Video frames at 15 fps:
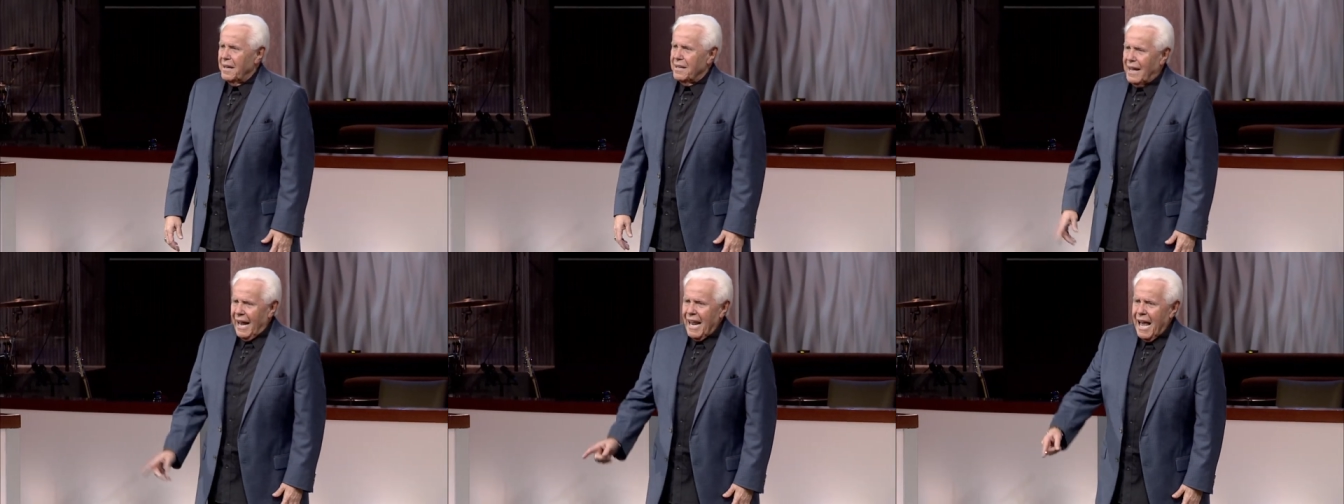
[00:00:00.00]

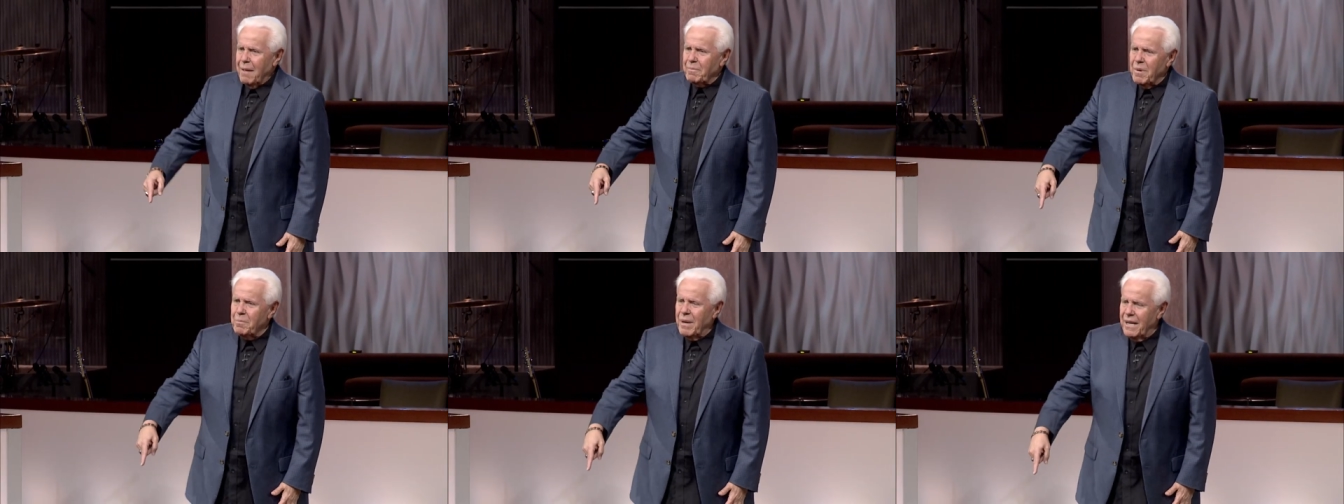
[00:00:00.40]
That
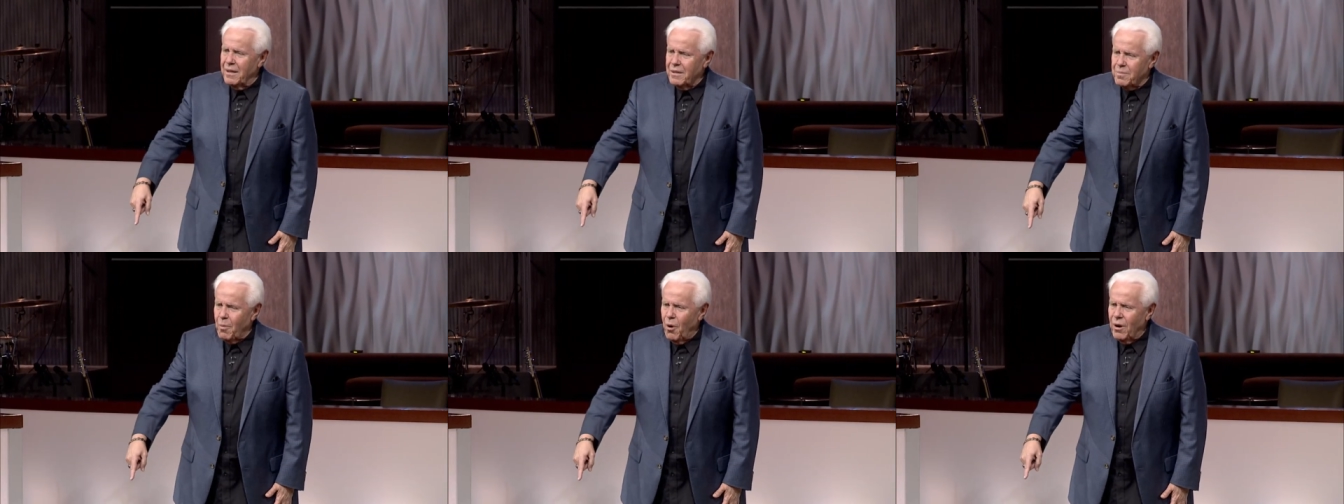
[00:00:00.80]
happened to me
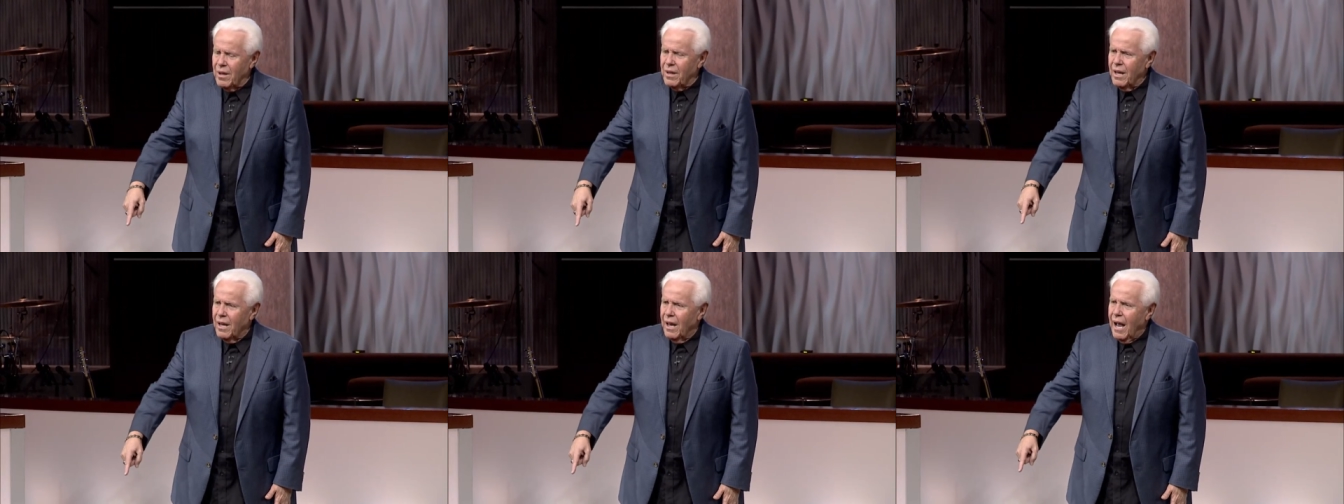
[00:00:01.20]
this
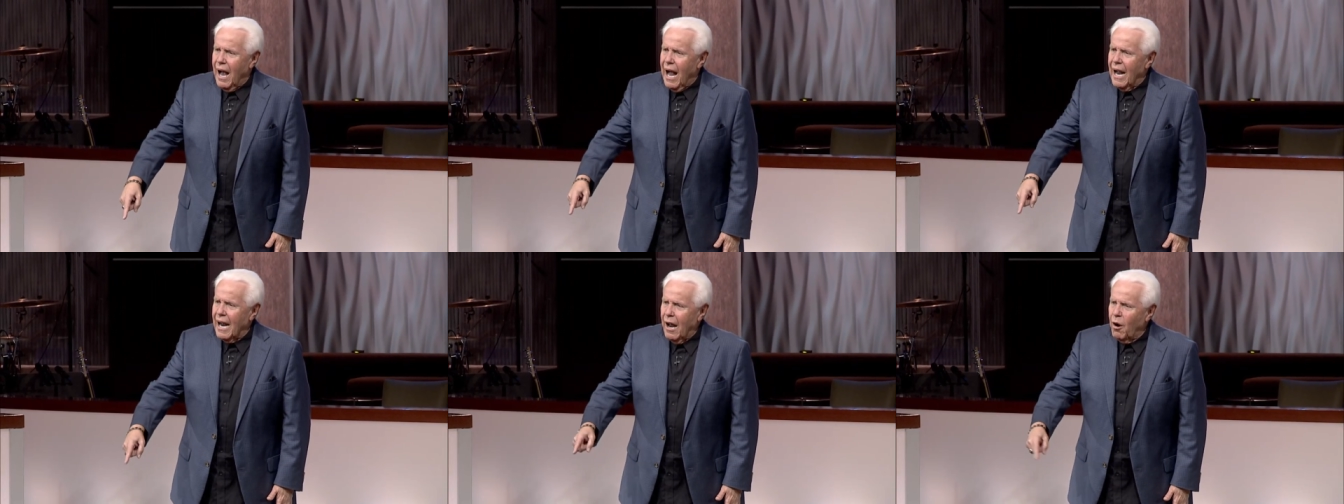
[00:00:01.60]
morning.
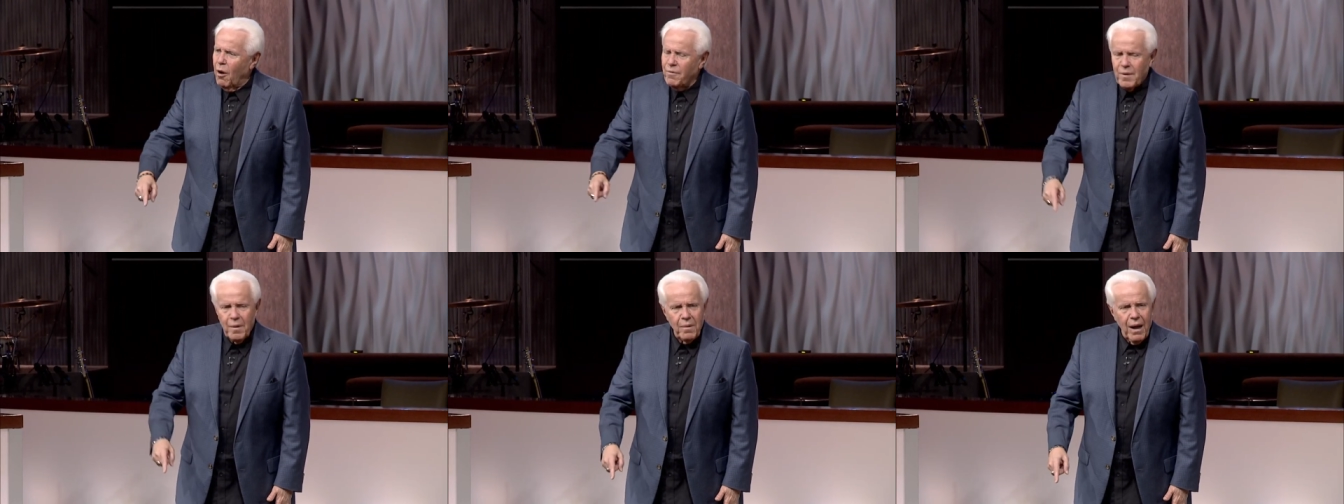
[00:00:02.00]
I got off the,